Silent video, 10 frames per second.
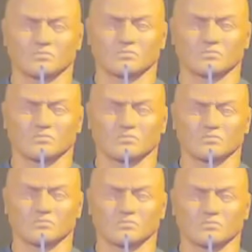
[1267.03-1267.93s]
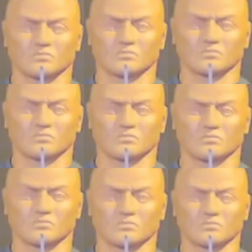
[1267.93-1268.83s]

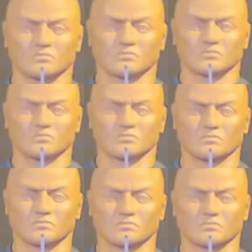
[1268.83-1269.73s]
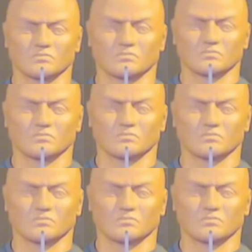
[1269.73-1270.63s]

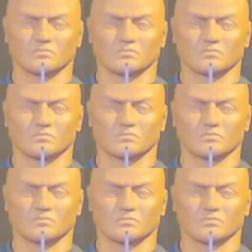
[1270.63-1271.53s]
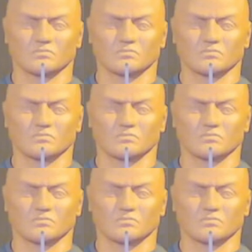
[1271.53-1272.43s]

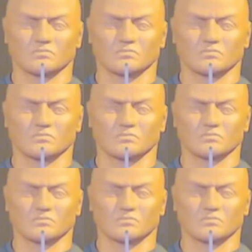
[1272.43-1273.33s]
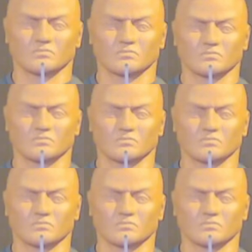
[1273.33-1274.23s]

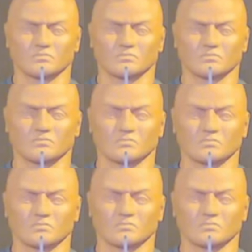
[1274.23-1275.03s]
This person isn't speaking.